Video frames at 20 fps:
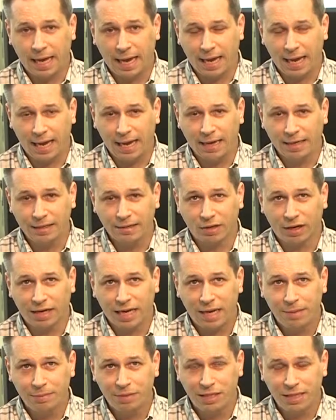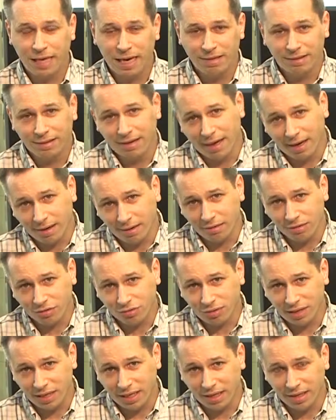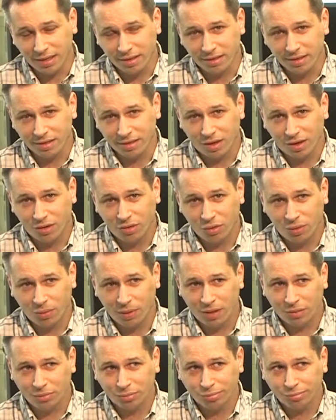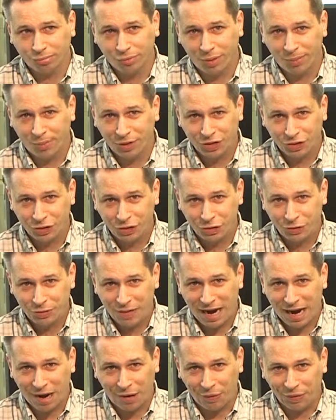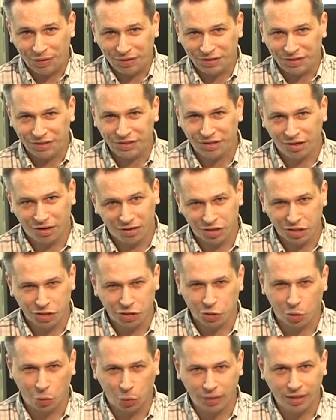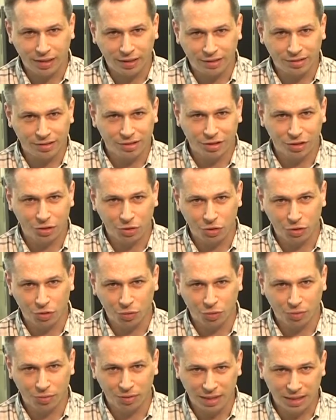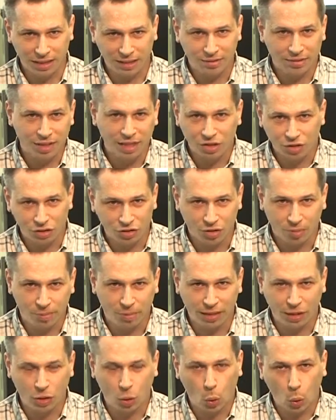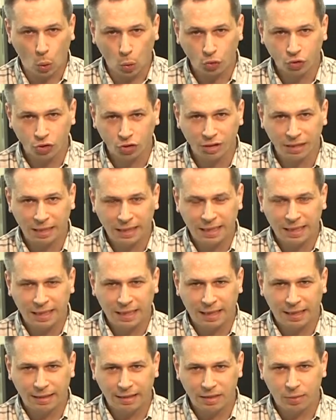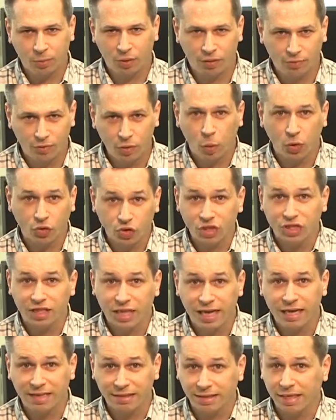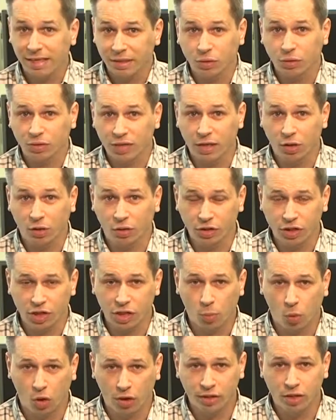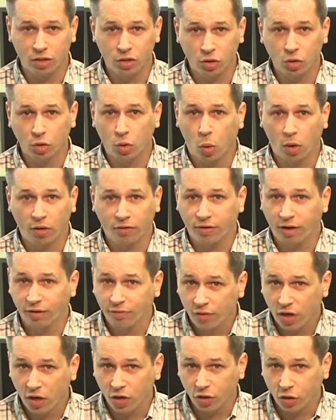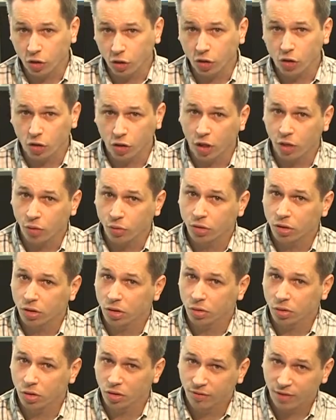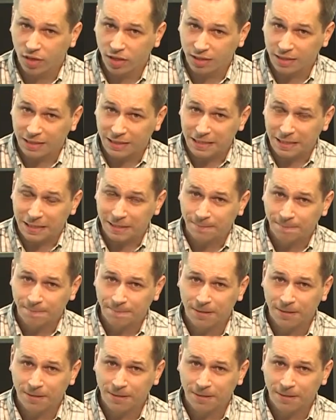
And I came to the end of that at three years and I thought, well, what am I going to do now? And I started talking to the teachers on my course and they said, well, if you want to stay in dental technology, why don't you qualify further? You could go to university.